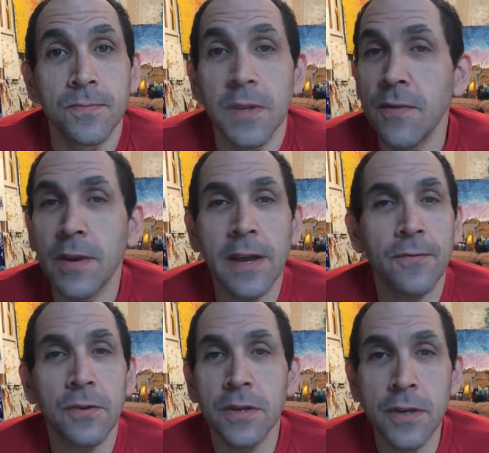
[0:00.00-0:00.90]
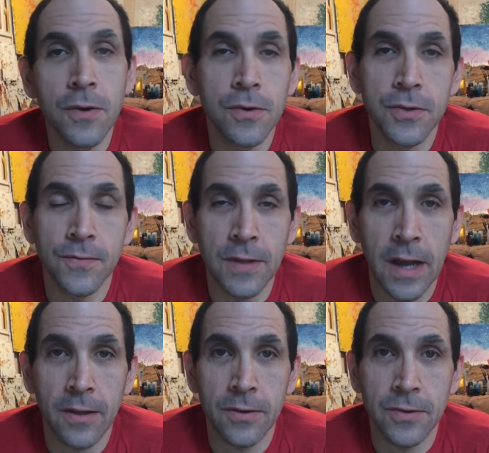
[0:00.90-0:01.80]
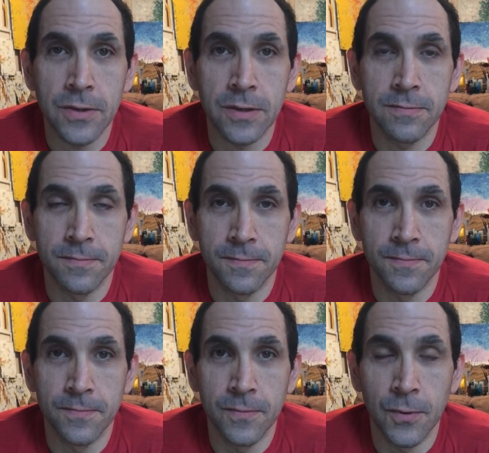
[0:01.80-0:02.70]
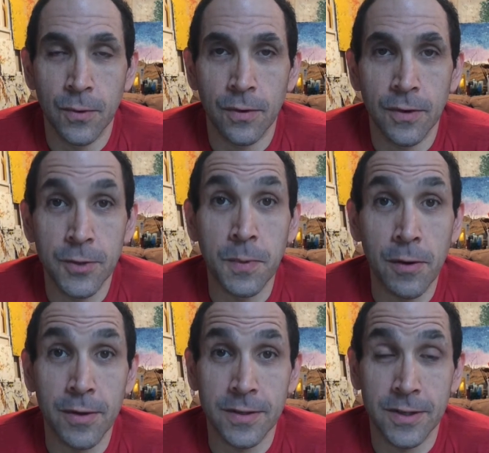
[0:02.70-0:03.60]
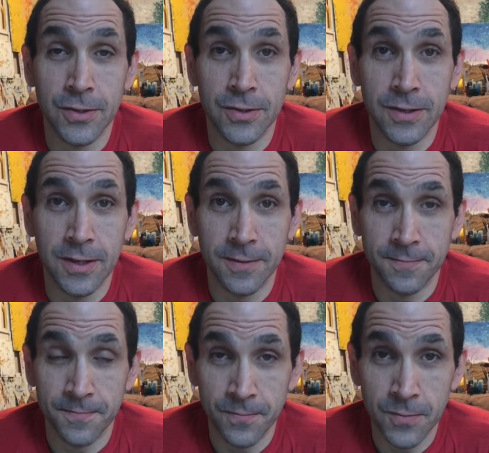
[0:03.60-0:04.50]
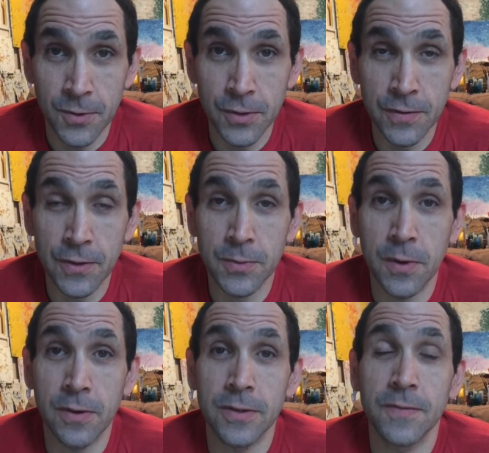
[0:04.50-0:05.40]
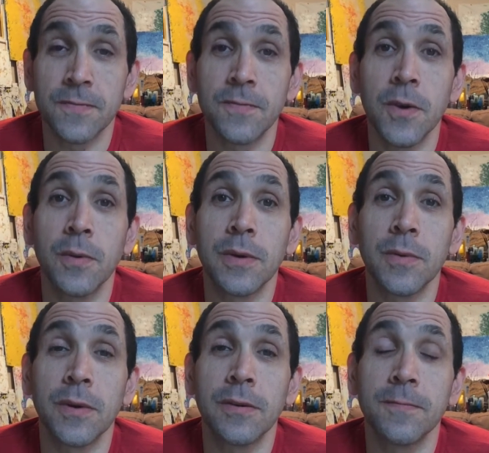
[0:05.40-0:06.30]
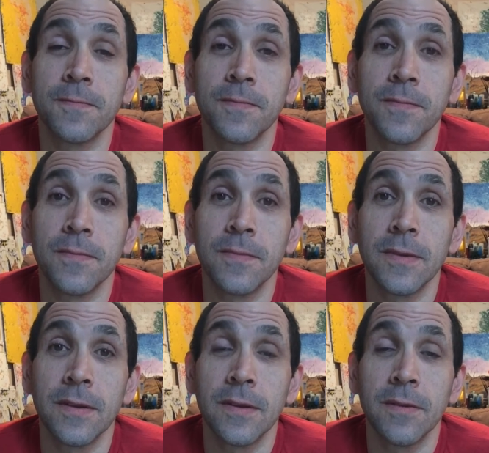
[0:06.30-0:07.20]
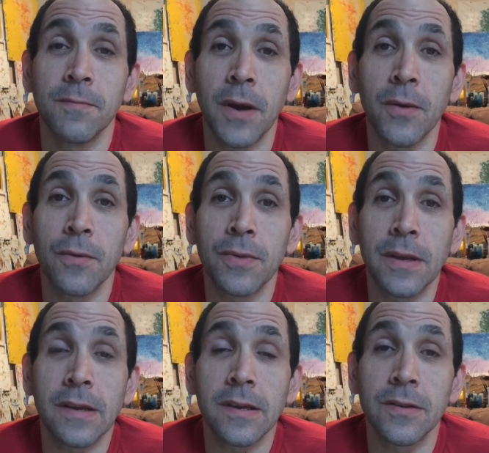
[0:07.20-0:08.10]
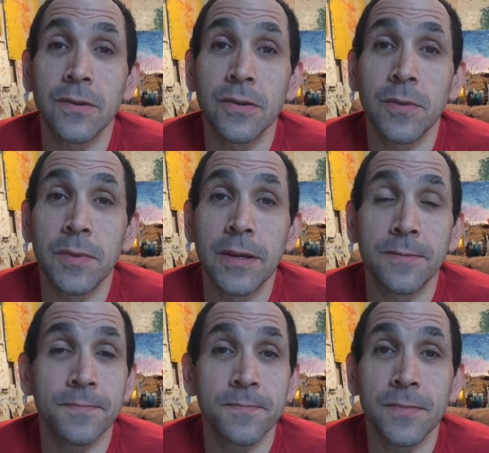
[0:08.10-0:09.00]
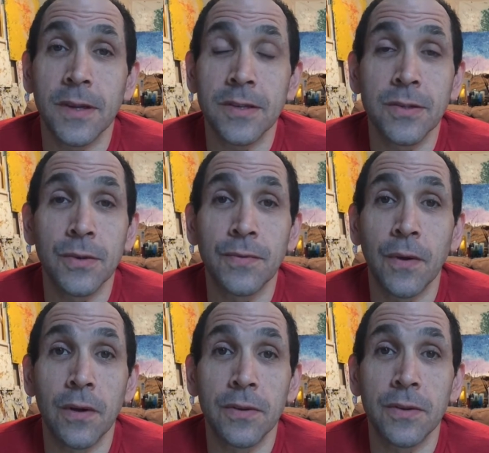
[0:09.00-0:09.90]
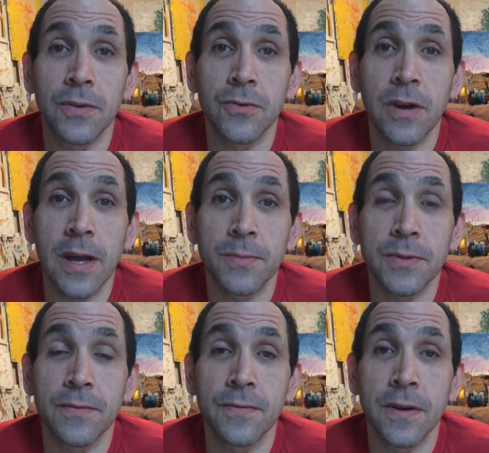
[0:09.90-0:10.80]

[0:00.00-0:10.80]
Even after years of knowledge that, or experience, I should say, years of experience of knowing what my own thinking can do to me, I still fall into the traps of